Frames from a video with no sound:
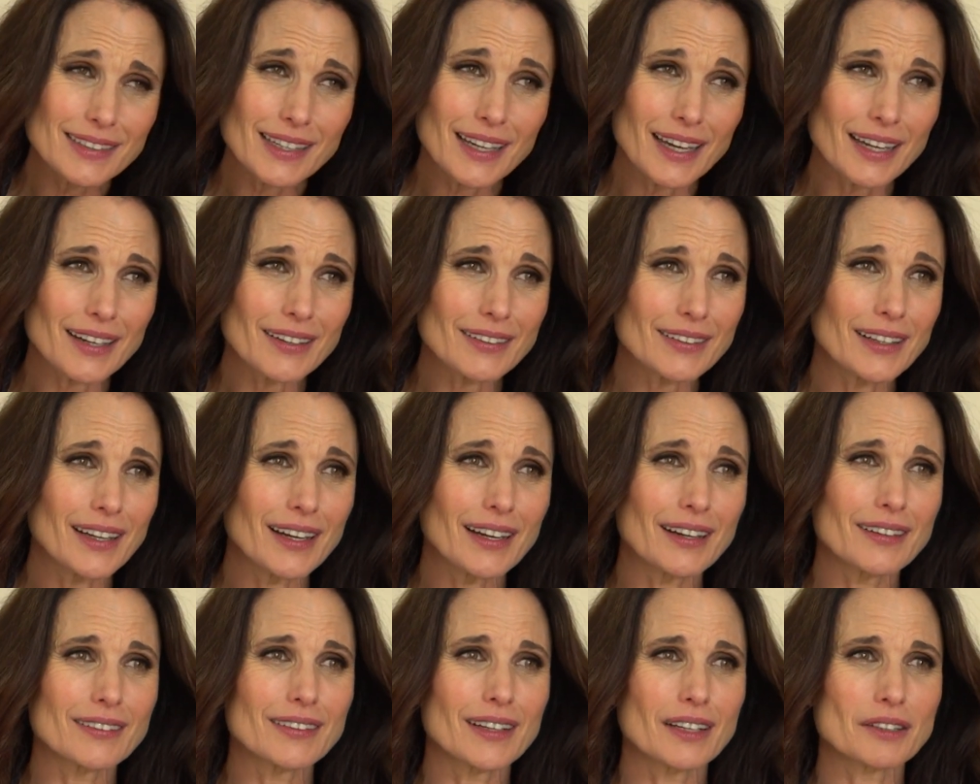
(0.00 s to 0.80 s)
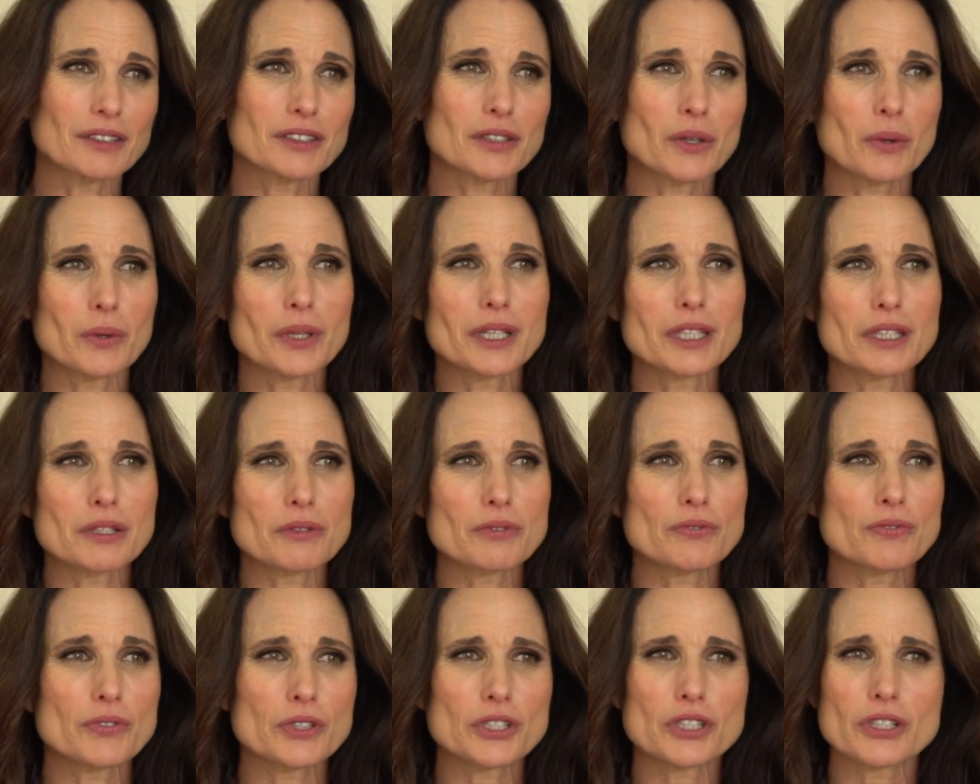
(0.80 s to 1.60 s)
I don't know, and I was going in the
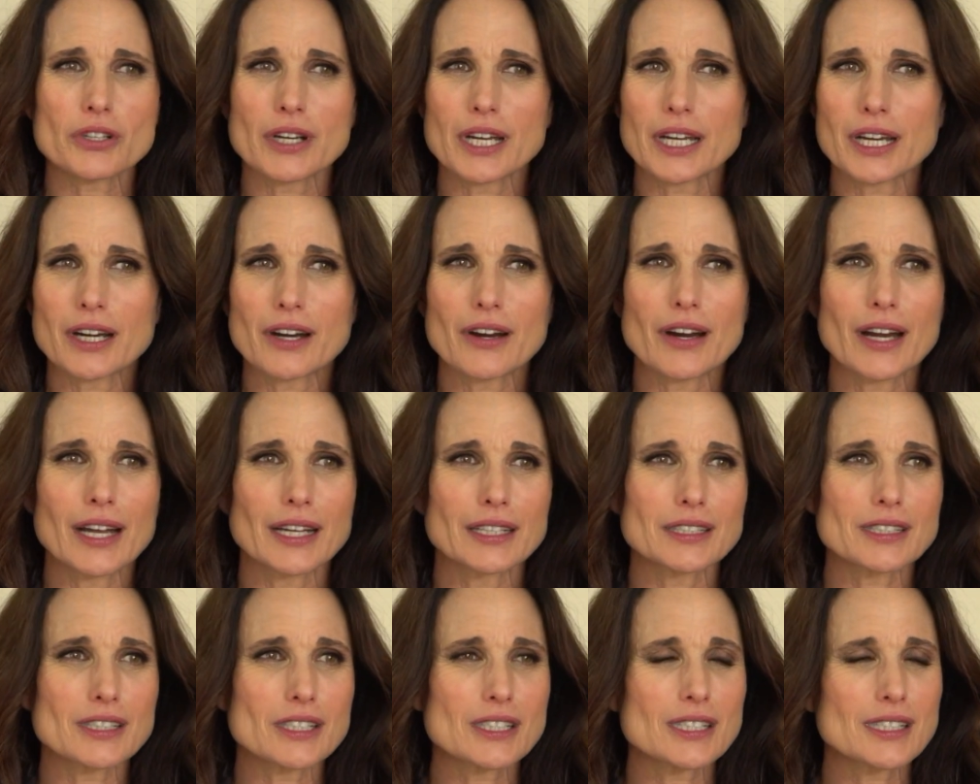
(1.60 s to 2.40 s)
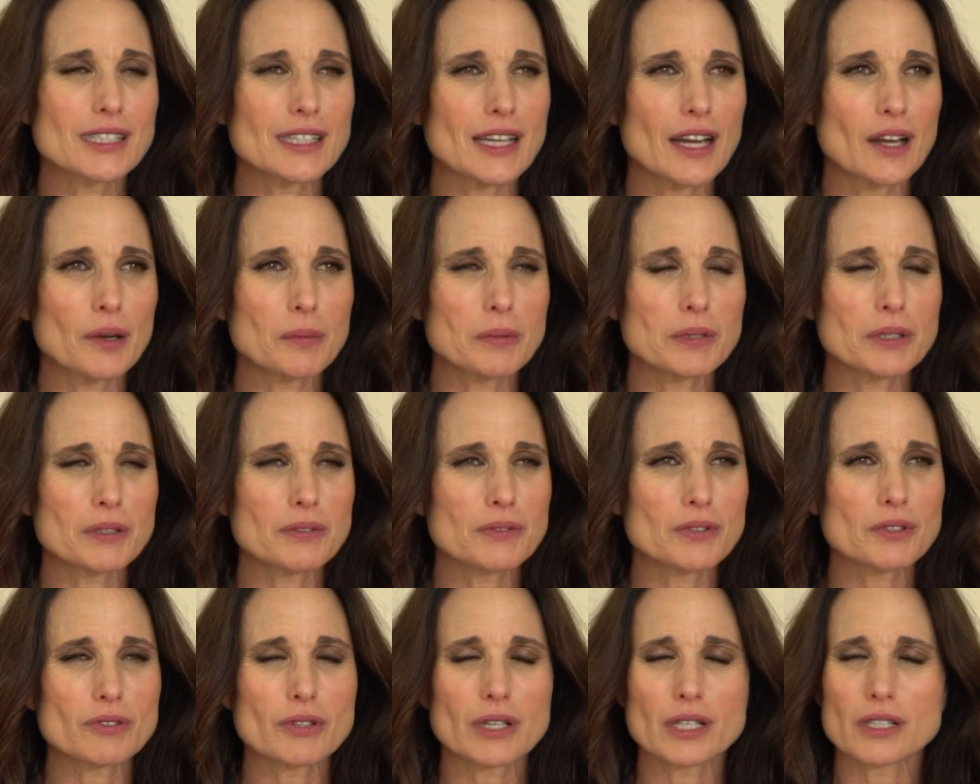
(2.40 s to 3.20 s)
refrigerator, and I opened the
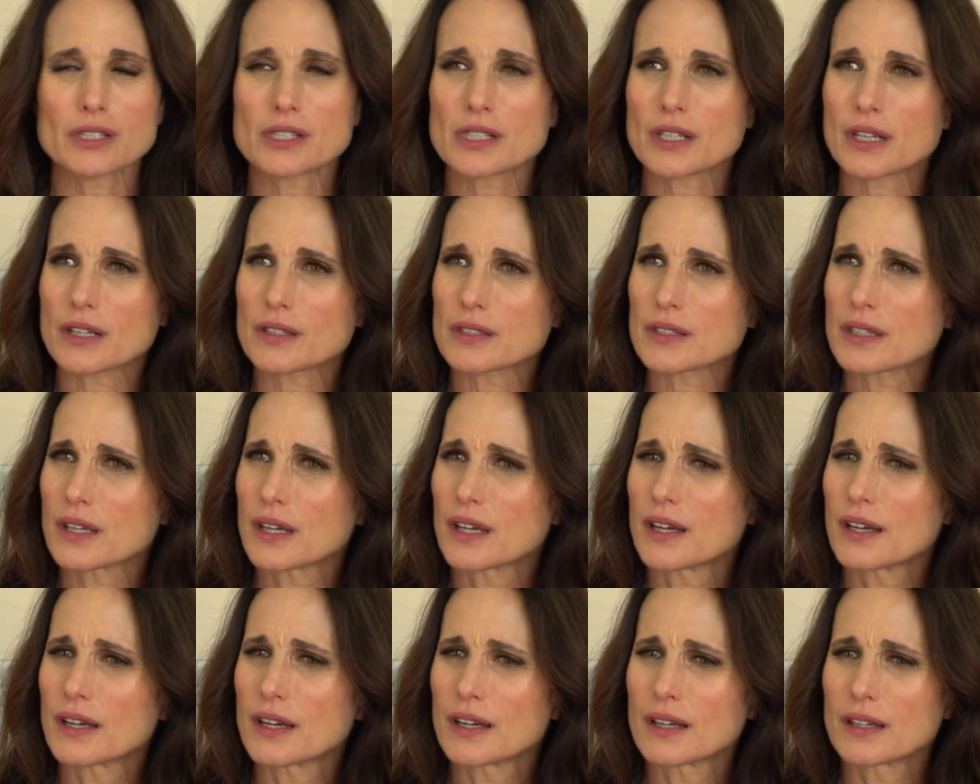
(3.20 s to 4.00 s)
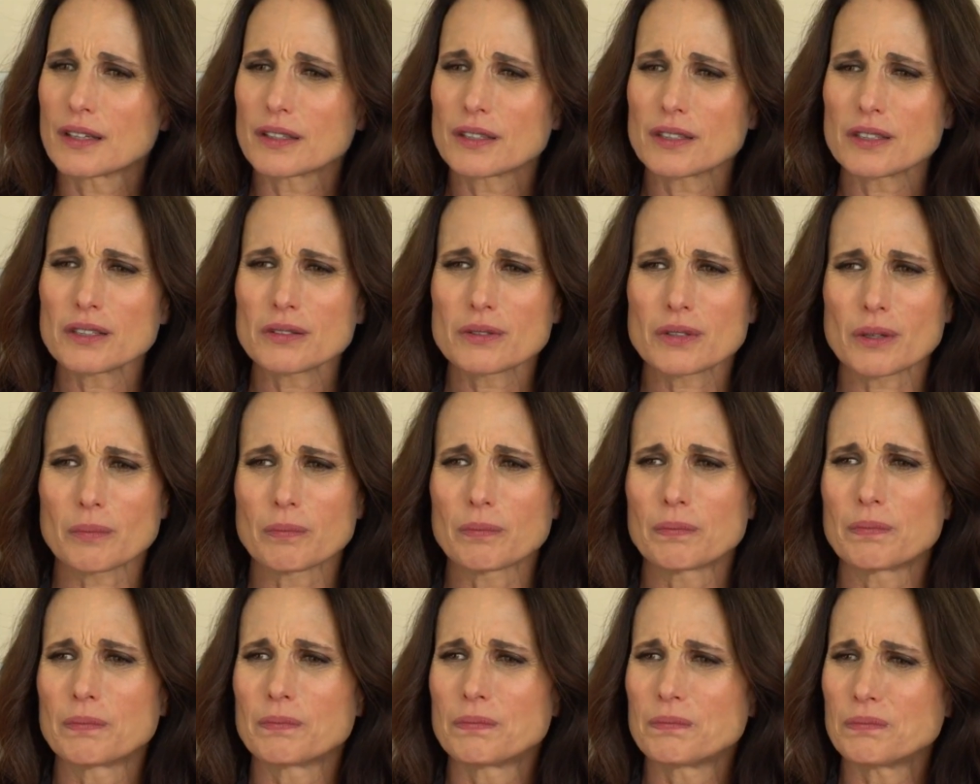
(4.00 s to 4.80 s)
refrigerator and she goes, "You are
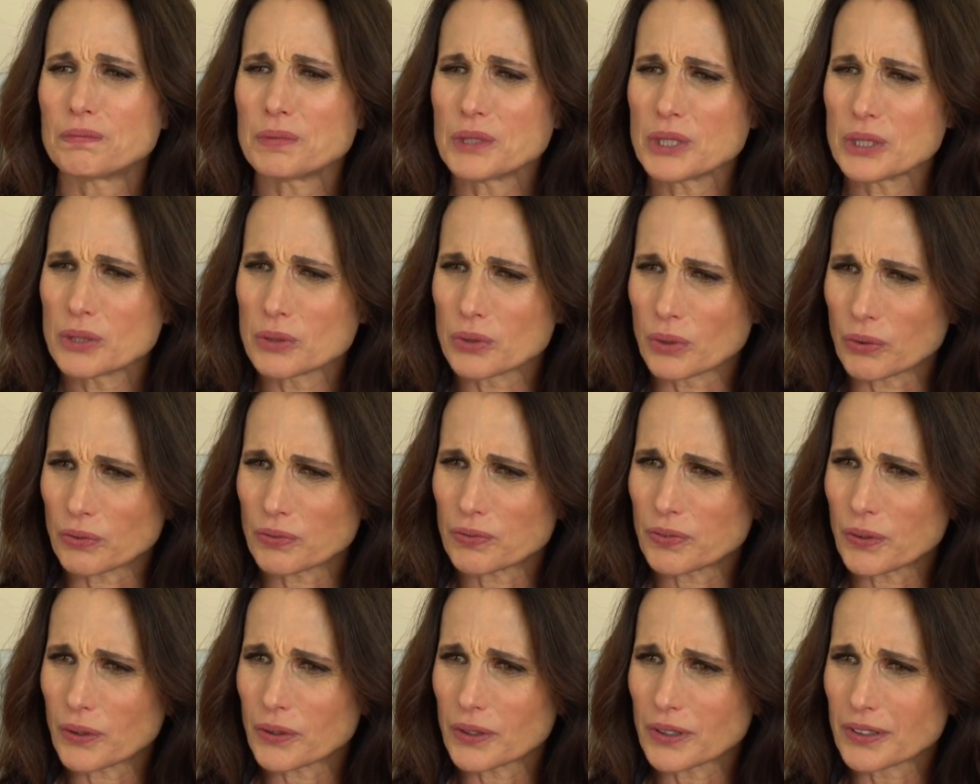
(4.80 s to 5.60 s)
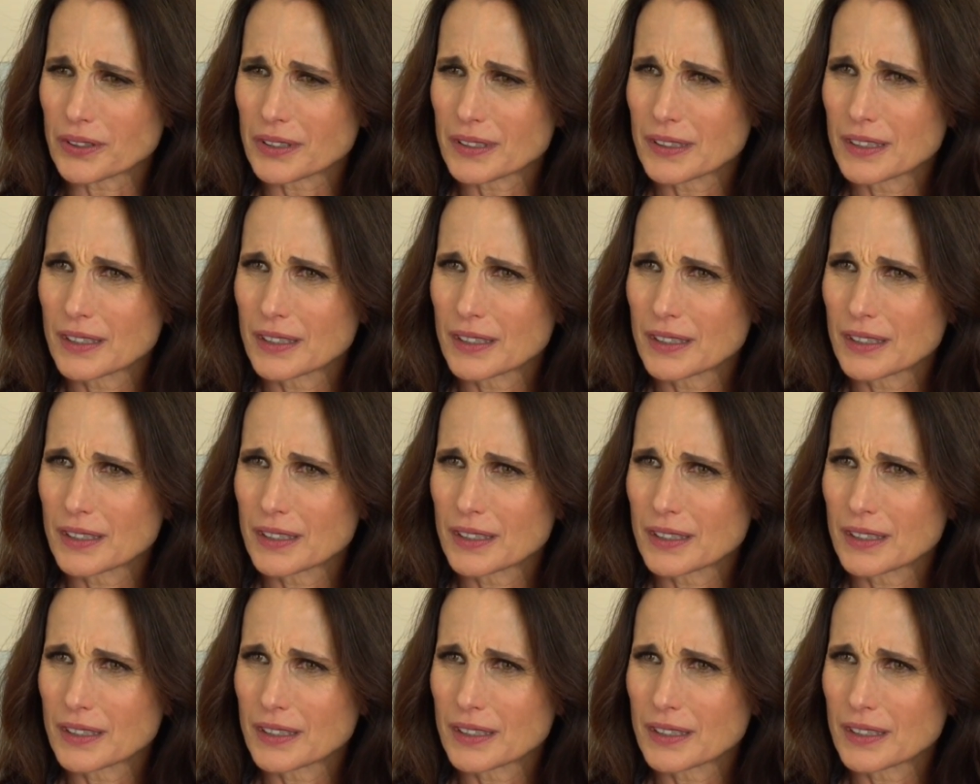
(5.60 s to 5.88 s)
beautiful.